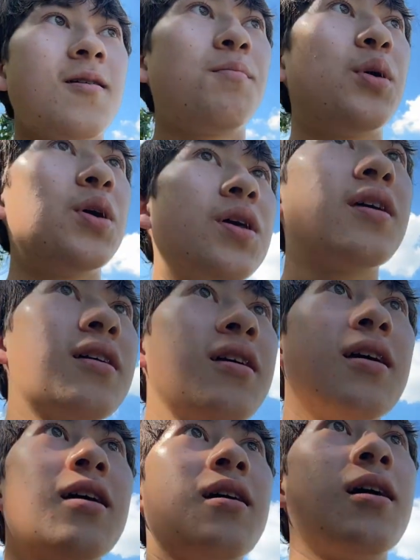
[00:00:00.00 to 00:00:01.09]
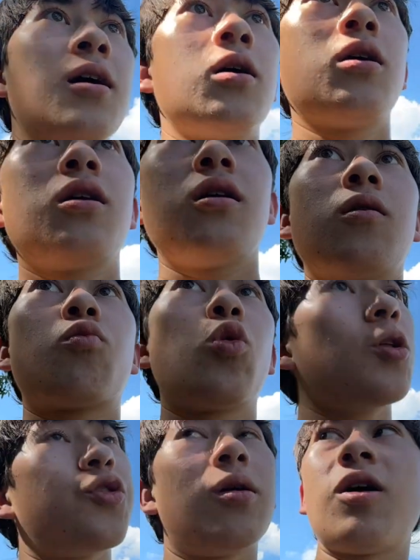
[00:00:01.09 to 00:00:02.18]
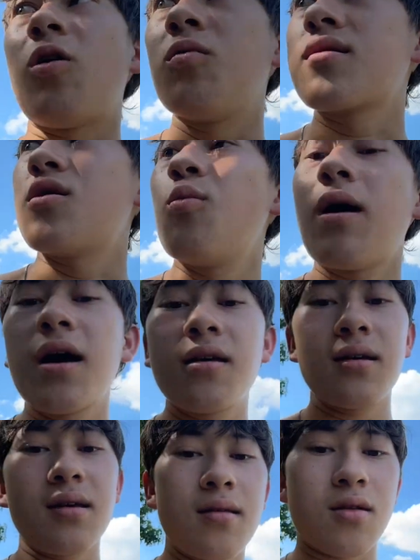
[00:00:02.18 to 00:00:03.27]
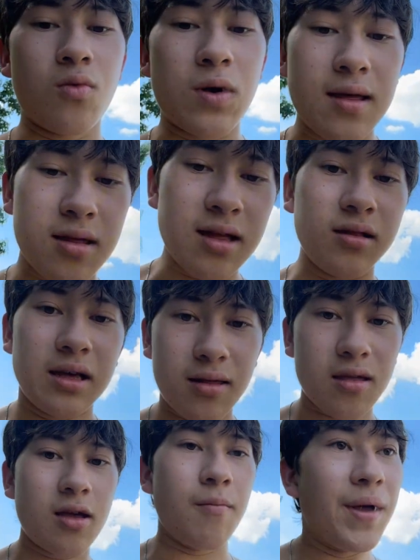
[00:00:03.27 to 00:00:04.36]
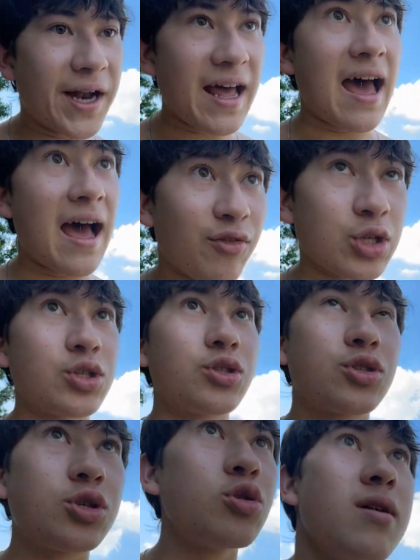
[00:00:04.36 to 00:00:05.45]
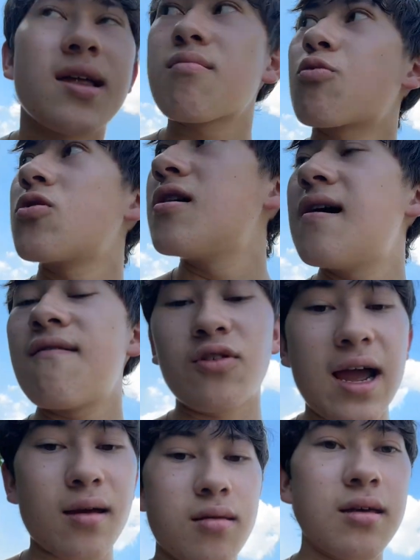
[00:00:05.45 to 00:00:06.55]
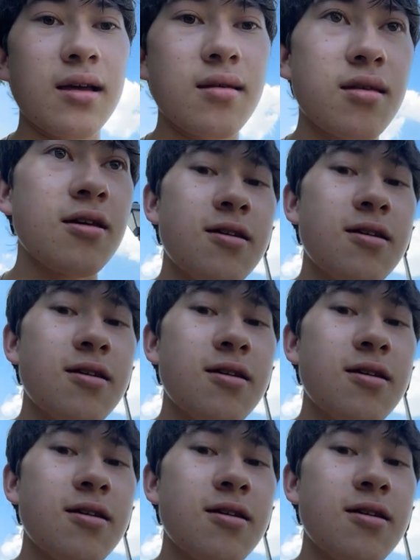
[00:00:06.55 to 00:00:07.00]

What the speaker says: But a rule of thumb I always go by is to rest at least a minute and a half to 2 minutes for every exercise.